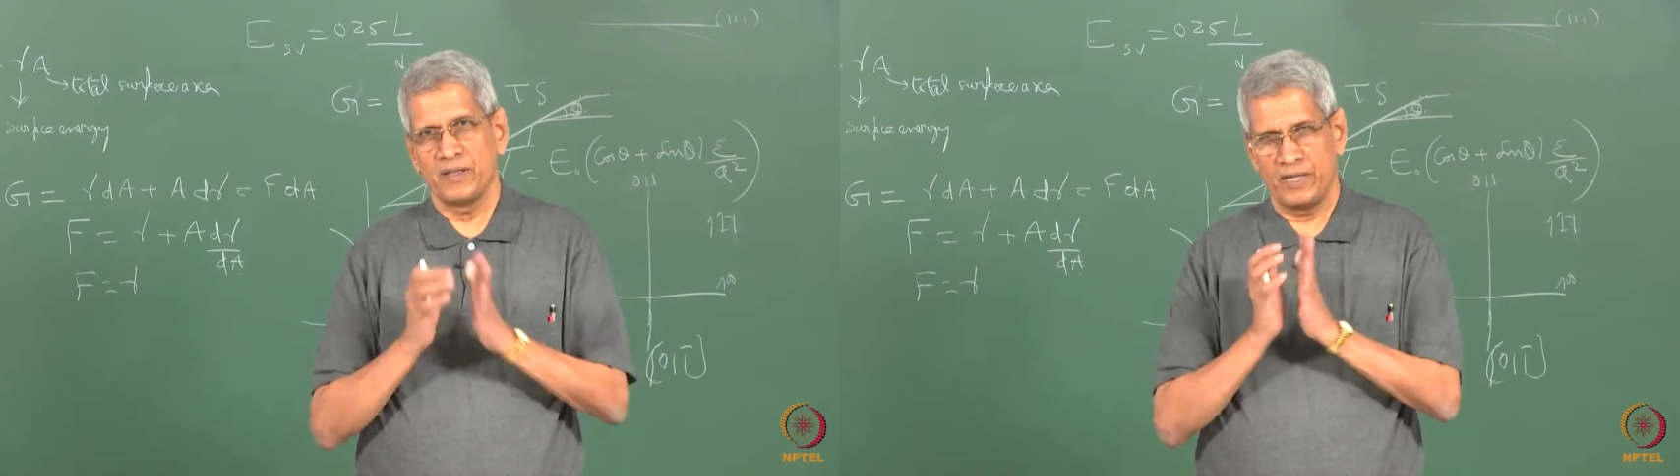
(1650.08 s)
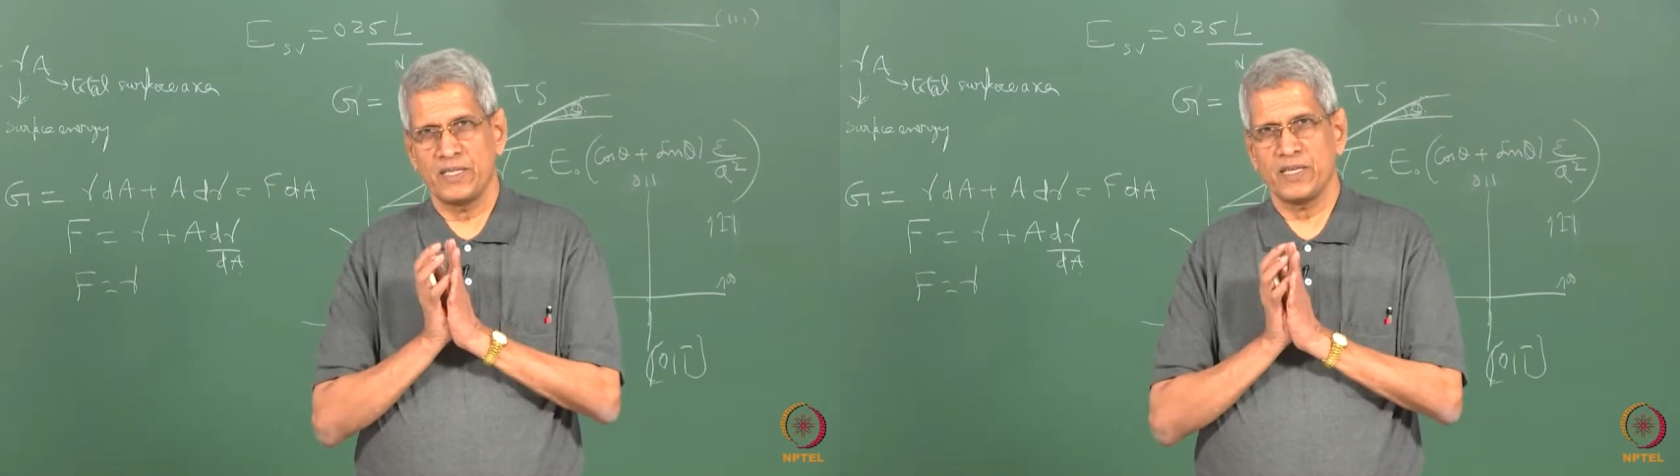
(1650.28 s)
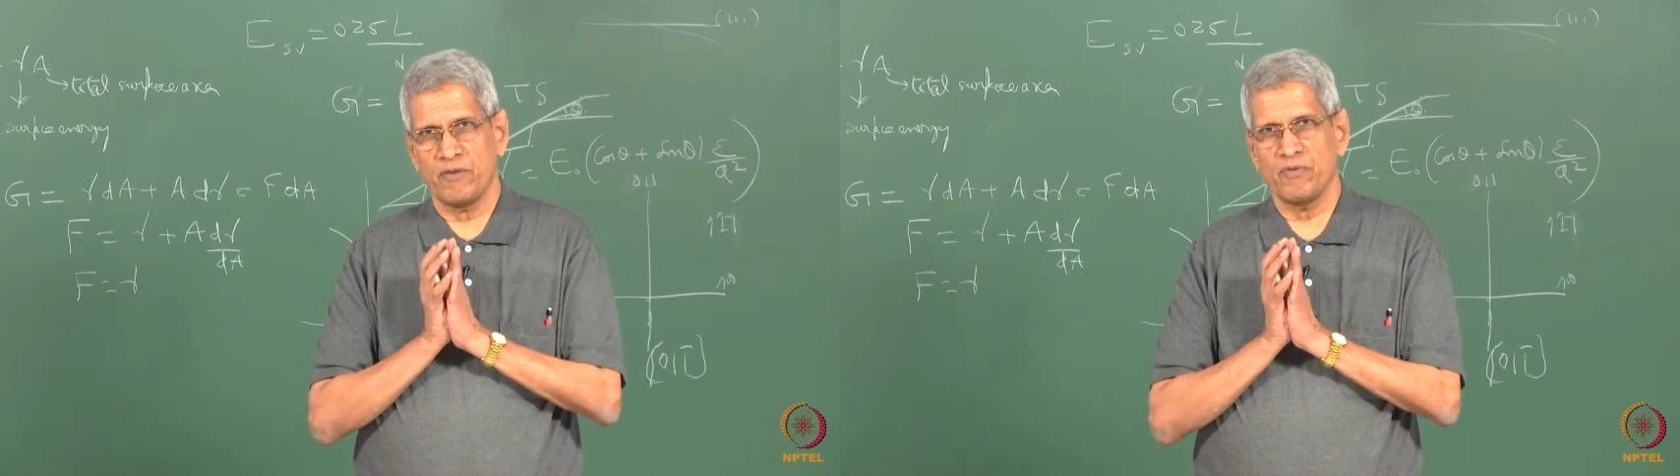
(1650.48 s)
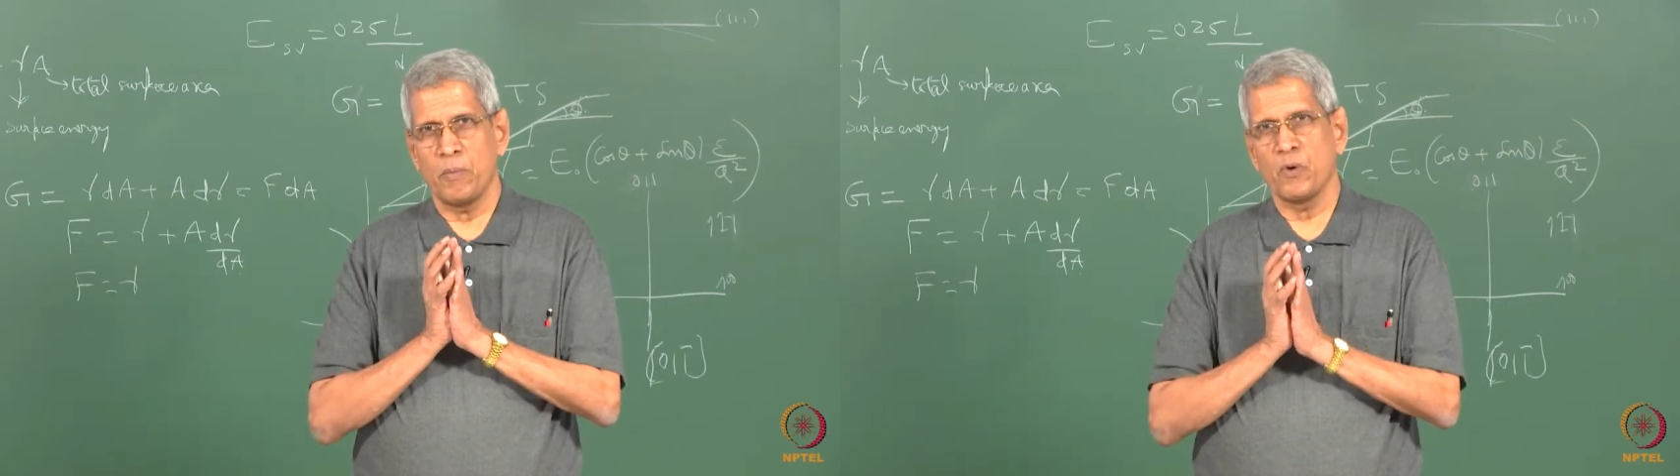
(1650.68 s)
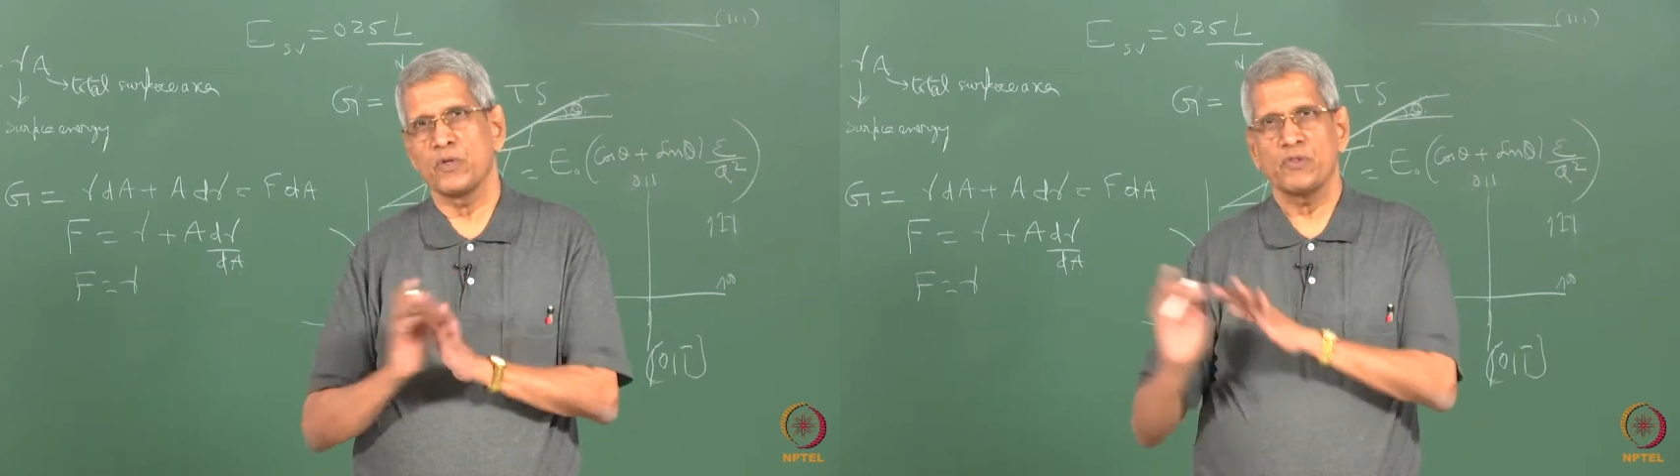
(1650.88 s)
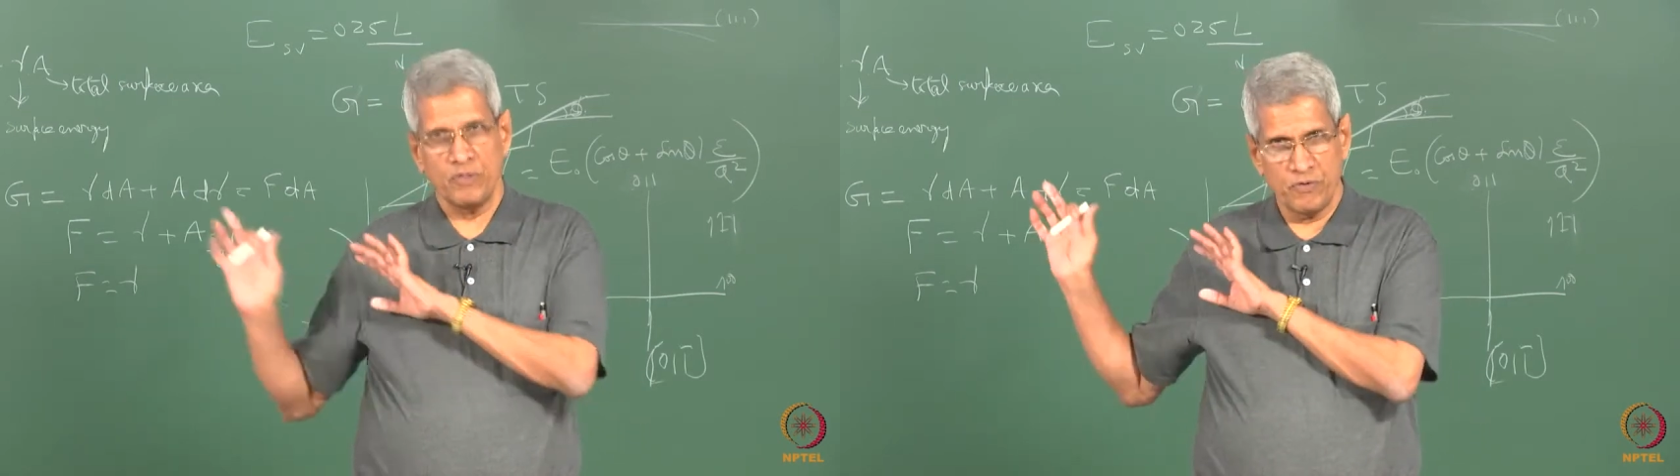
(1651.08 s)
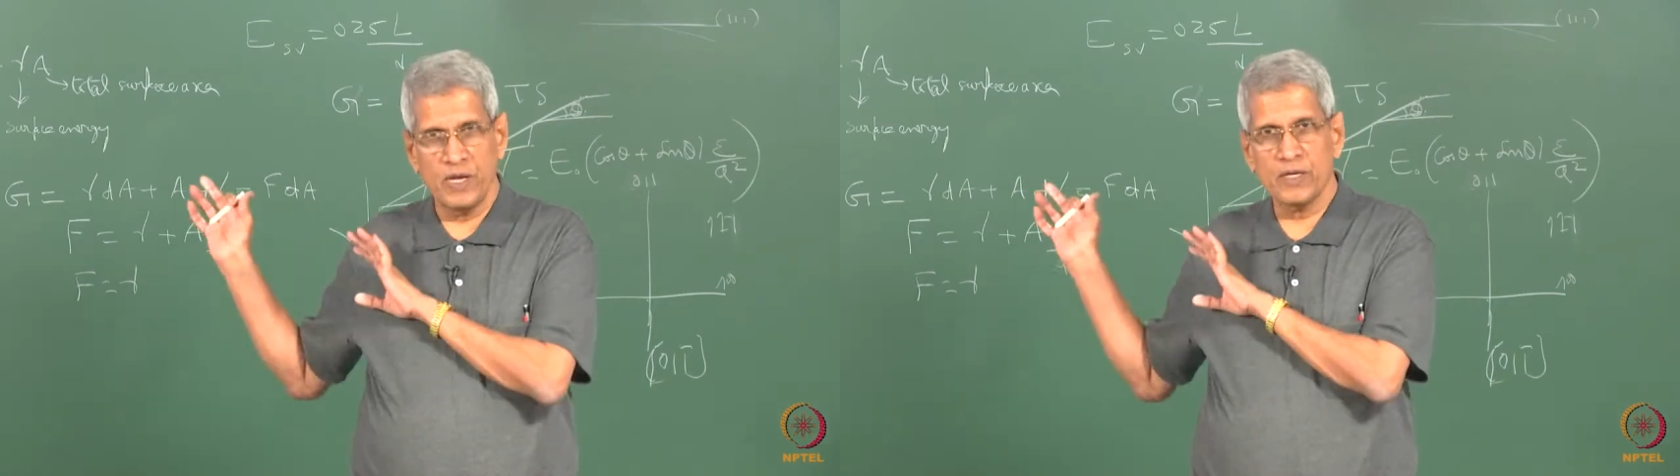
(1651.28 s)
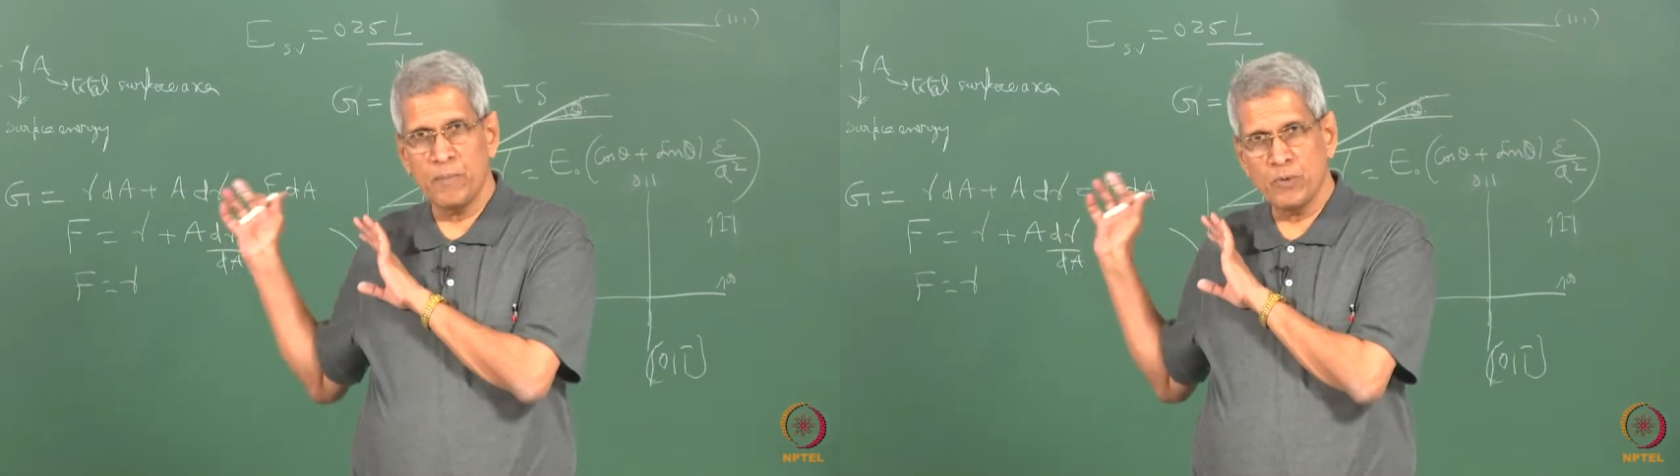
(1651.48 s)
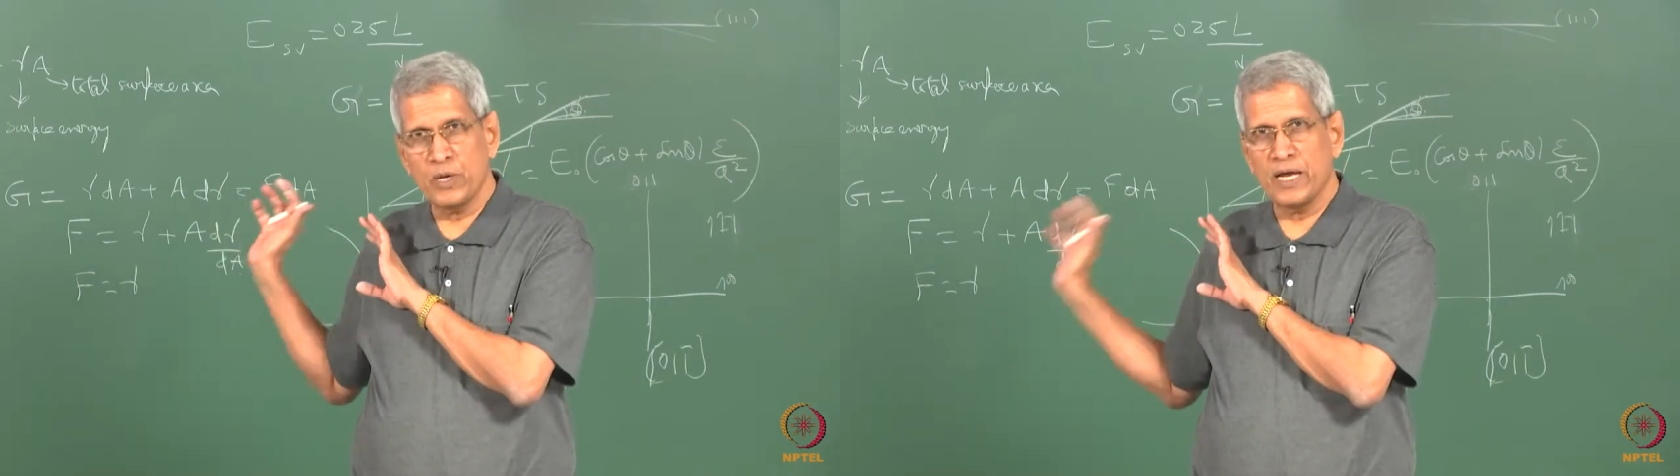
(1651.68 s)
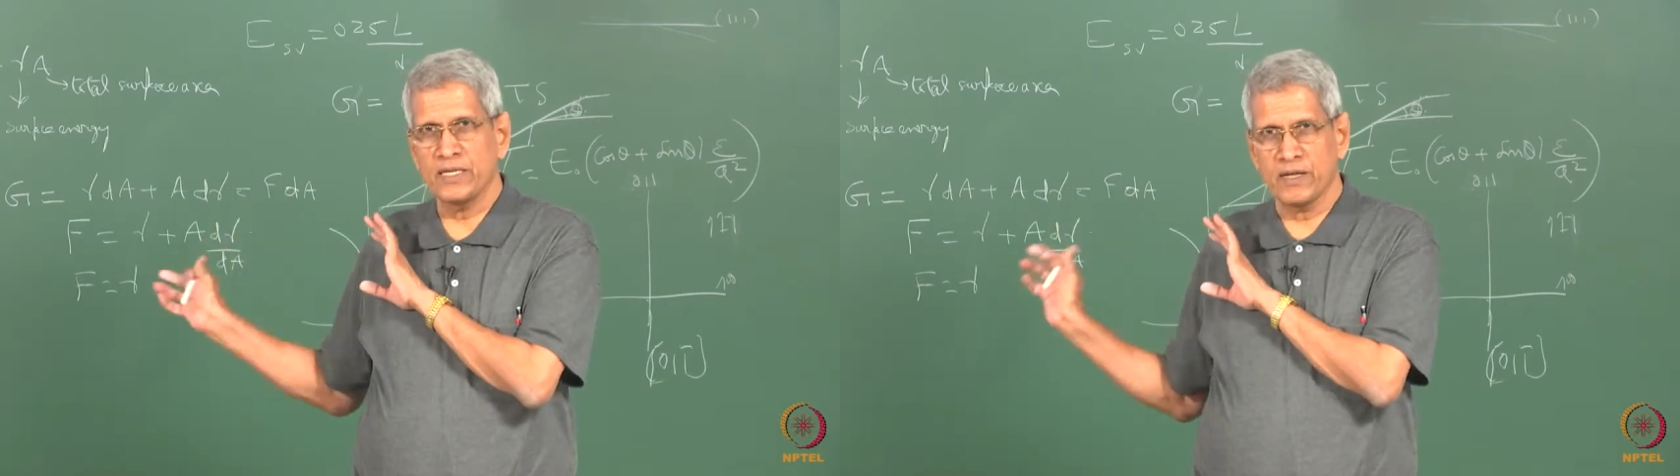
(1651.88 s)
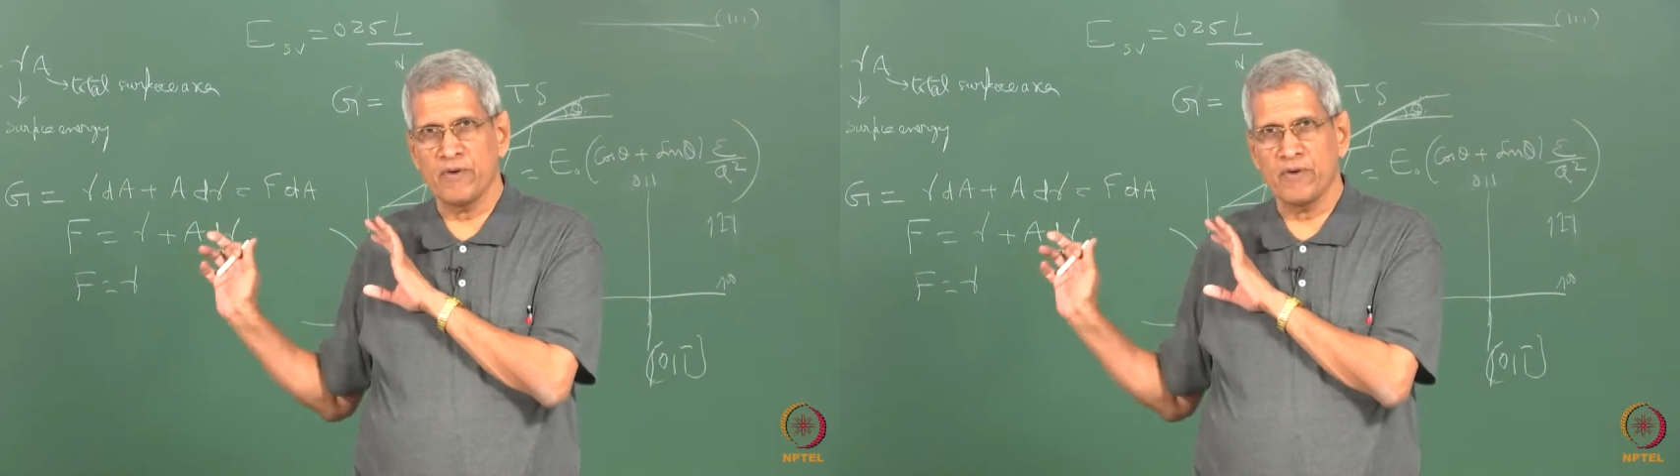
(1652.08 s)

nature of the boundaries which we will come to later,